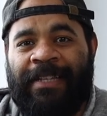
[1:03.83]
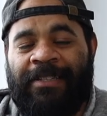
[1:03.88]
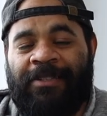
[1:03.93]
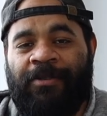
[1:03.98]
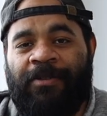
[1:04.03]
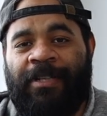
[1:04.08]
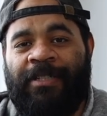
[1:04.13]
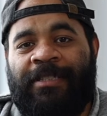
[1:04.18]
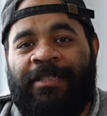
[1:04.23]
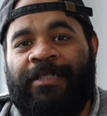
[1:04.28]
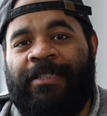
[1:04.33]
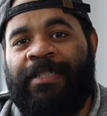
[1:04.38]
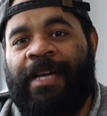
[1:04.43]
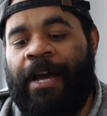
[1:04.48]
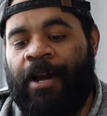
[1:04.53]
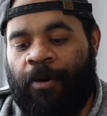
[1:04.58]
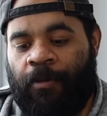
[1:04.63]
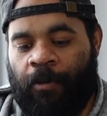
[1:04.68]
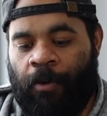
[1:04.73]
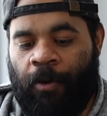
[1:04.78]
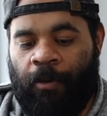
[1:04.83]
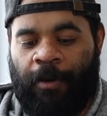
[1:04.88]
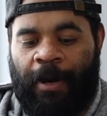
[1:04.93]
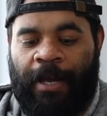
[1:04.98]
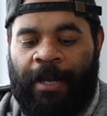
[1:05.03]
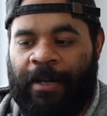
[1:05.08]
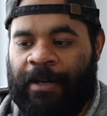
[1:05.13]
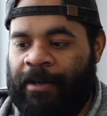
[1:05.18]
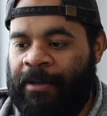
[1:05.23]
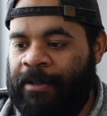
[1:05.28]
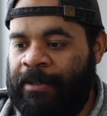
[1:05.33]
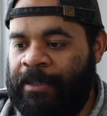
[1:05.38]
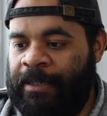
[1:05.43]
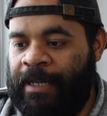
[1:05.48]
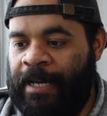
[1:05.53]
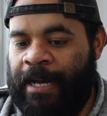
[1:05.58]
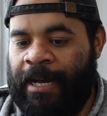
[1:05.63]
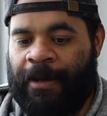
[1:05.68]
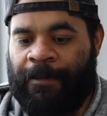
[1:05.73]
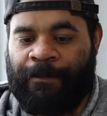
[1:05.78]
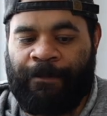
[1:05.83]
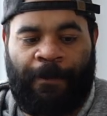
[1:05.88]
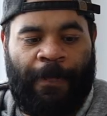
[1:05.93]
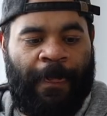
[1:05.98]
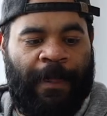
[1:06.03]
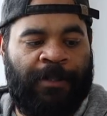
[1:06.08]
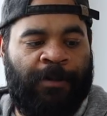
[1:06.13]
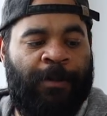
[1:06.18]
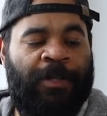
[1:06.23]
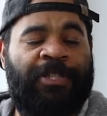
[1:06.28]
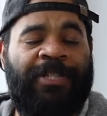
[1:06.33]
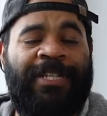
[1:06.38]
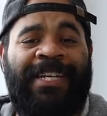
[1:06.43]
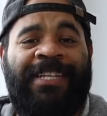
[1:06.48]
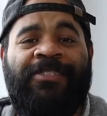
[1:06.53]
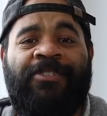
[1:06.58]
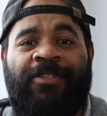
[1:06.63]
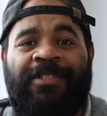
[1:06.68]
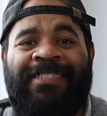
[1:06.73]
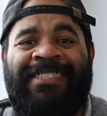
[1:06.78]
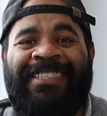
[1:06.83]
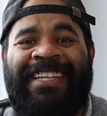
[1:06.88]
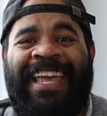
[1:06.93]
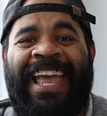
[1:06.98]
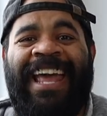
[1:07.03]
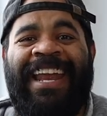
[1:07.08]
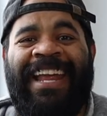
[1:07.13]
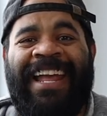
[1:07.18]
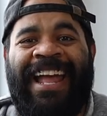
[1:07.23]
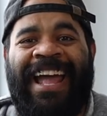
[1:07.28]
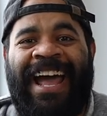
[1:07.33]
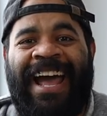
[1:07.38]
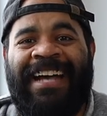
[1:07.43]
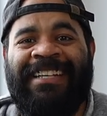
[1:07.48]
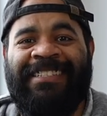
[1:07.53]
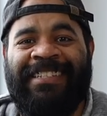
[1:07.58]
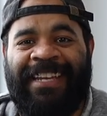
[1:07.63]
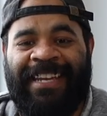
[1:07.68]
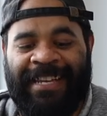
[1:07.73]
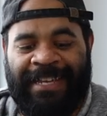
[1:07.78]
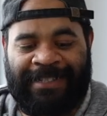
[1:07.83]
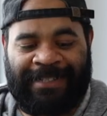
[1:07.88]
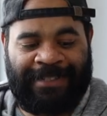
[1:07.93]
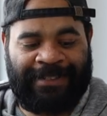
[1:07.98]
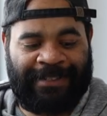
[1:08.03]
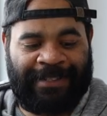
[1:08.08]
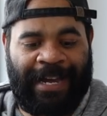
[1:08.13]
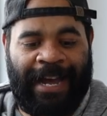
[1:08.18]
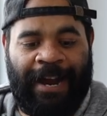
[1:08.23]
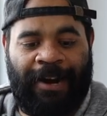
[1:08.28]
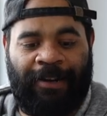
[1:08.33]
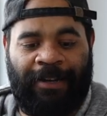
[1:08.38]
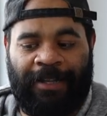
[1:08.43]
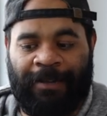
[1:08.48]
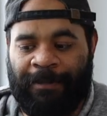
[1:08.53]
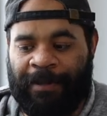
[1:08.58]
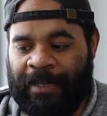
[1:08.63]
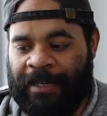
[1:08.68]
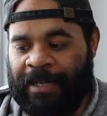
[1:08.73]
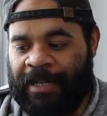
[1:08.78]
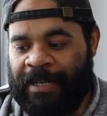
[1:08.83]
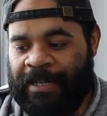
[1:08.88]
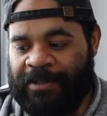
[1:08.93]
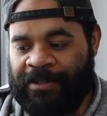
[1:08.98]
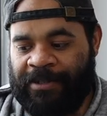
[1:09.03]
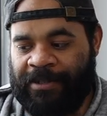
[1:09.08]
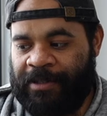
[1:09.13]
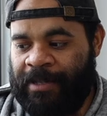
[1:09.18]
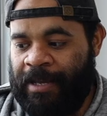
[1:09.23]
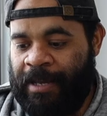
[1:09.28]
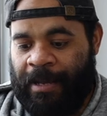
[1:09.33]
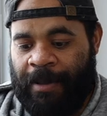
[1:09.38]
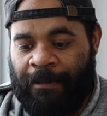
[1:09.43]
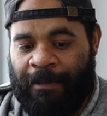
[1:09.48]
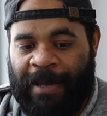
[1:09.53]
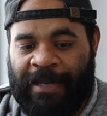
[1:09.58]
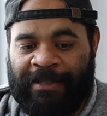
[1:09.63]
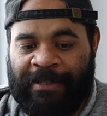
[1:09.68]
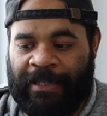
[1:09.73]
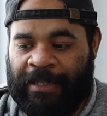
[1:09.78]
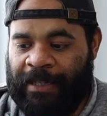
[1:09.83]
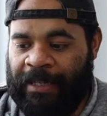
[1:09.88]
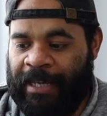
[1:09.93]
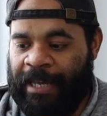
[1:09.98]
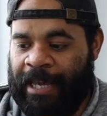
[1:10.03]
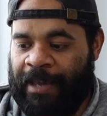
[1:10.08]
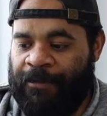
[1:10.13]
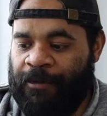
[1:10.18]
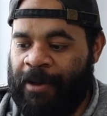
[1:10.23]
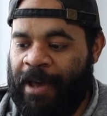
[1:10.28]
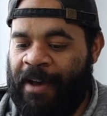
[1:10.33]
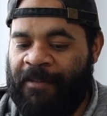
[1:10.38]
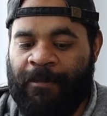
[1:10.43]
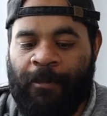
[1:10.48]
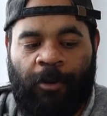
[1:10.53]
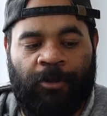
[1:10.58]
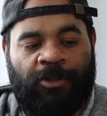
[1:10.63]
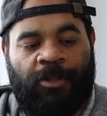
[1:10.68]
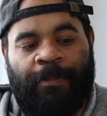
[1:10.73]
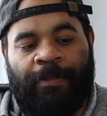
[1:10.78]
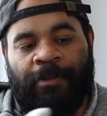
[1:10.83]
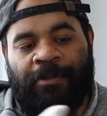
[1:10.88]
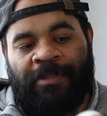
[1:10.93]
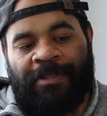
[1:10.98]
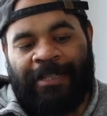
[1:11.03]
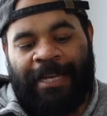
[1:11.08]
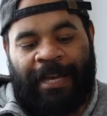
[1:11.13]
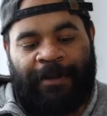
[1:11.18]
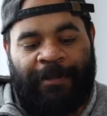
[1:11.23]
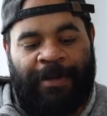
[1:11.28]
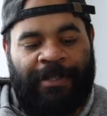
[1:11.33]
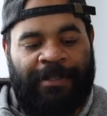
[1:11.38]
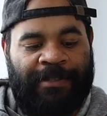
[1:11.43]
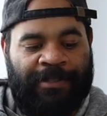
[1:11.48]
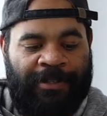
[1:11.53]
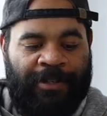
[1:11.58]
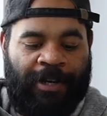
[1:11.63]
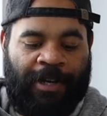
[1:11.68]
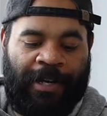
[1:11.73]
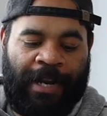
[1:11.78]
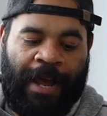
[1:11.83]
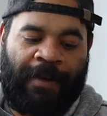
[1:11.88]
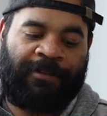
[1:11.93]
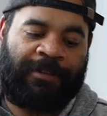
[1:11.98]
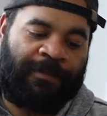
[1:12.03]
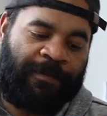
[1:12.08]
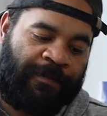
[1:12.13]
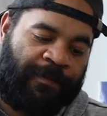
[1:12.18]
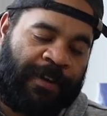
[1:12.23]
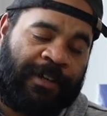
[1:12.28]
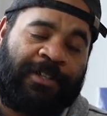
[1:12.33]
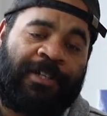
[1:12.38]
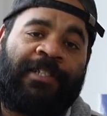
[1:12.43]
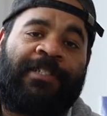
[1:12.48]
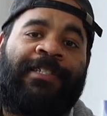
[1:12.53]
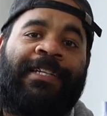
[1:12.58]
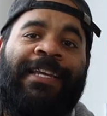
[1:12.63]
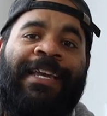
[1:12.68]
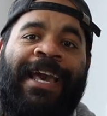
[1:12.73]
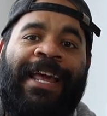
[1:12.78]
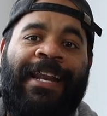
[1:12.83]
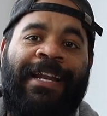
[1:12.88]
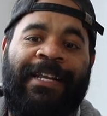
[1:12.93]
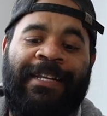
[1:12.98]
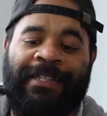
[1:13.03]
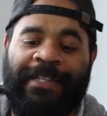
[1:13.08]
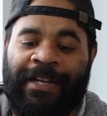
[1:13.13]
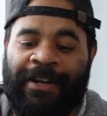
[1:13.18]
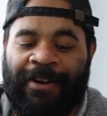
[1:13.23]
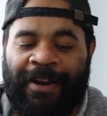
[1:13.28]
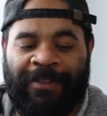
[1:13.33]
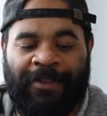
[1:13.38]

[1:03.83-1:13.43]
So entire roll right here, it's much easier to scan it as is entirely because basically if you have multiple segments, you're gonna have to fidget to get it in there.